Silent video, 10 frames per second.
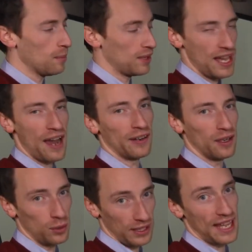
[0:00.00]
but the Ariya
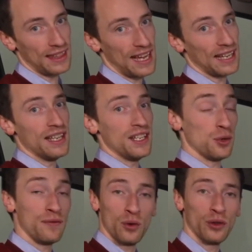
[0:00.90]
will get that. So
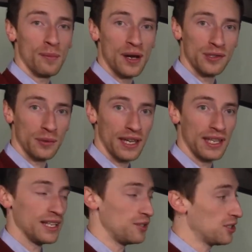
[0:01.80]
if you're on the
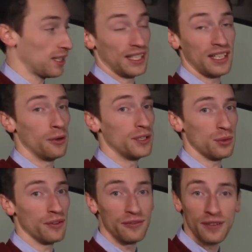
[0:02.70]
motorway and you suddenly go into
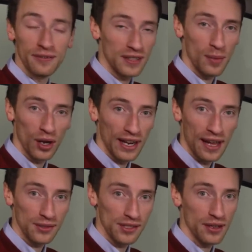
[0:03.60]
a
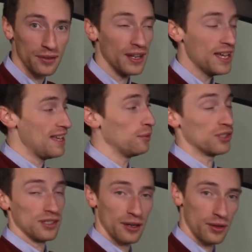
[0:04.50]
50-mile-an-hour zone, it will
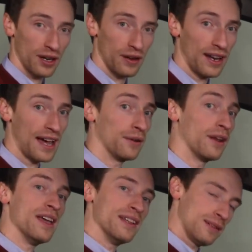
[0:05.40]
slow the car down
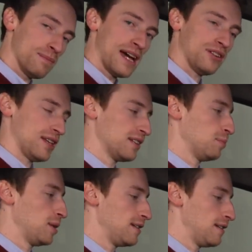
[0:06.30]
to match that speed